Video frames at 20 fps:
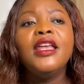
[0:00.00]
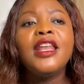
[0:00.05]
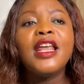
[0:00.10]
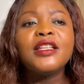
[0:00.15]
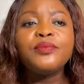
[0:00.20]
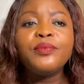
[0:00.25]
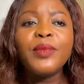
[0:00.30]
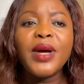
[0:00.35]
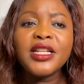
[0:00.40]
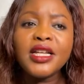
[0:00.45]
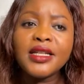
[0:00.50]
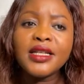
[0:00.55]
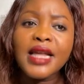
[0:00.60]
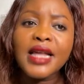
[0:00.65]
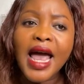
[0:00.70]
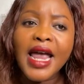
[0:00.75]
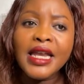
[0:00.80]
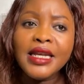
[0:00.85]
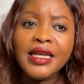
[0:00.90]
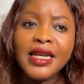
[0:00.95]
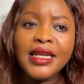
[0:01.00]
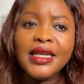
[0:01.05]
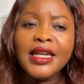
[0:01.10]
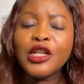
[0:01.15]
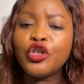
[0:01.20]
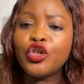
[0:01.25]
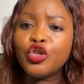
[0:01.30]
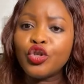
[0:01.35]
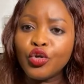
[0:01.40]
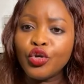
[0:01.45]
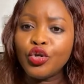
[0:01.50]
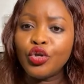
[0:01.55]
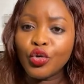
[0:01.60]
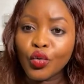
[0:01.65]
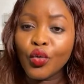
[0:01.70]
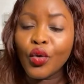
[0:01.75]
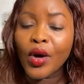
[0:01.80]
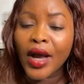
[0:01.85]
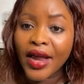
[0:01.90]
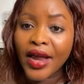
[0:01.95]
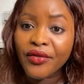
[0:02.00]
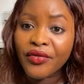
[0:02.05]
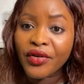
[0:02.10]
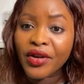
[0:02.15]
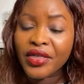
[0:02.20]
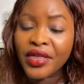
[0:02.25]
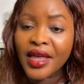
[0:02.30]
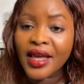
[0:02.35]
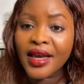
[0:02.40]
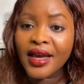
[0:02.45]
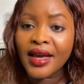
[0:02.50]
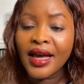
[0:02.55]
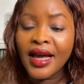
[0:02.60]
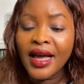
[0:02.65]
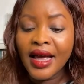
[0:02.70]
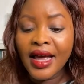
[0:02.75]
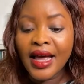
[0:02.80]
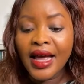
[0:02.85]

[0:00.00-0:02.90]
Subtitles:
In as much as I needed to do everything,